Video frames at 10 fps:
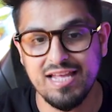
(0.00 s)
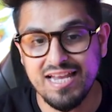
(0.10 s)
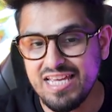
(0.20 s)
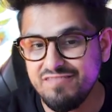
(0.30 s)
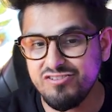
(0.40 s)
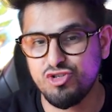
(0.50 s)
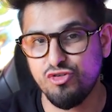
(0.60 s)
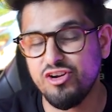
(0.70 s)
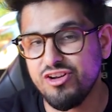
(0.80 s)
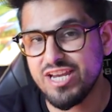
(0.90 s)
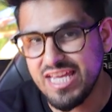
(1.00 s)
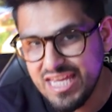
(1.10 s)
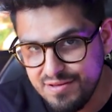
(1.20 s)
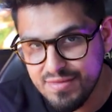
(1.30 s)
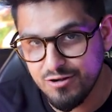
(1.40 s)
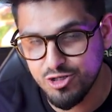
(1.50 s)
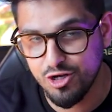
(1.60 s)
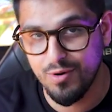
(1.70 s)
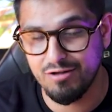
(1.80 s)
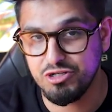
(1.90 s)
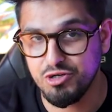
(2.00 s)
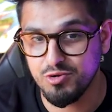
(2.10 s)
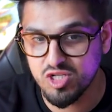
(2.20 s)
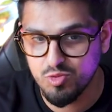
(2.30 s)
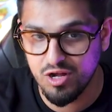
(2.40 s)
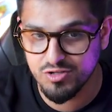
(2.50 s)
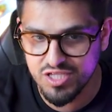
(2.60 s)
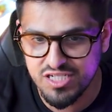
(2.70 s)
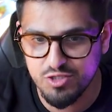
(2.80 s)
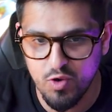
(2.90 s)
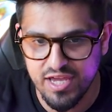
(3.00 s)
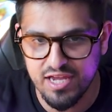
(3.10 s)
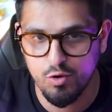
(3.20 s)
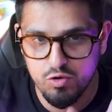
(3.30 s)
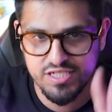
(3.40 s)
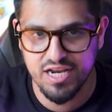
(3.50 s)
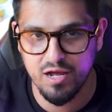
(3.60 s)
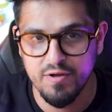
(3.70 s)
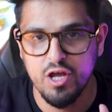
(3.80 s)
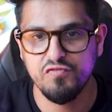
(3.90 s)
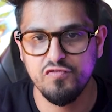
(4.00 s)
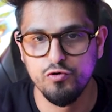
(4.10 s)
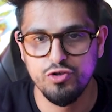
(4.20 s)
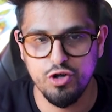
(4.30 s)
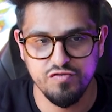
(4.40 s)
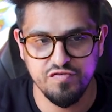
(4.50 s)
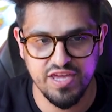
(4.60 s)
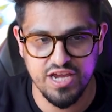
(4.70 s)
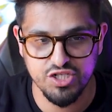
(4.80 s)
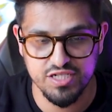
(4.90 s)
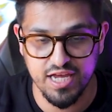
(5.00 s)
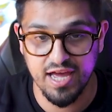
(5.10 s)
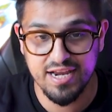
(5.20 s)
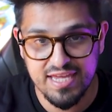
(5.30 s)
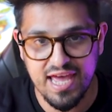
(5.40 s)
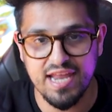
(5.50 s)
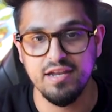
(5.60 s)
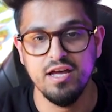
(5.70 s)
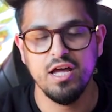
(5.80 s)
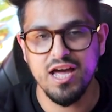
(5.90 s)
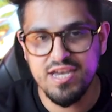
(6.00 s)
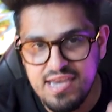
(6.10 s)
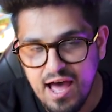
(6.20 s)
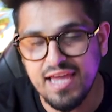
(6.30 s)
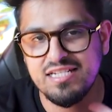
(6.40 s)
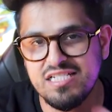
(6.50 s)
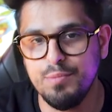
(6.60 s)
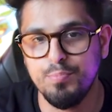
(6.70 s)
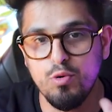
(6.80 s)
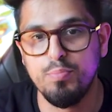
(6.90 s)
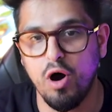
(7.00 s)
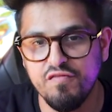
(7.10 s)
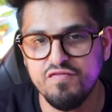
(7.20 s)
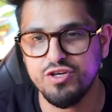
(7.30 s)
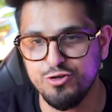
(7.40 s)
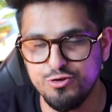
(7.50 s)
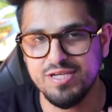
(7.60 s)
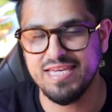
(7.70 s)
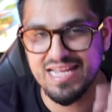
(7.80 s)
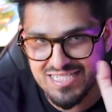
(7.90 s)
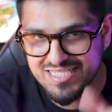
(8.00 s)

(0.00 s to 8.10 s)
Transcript: and even trigger an email to go out to you as well. So this is wicked, all set up through the notifications here. And again, a nice simple bot for you to get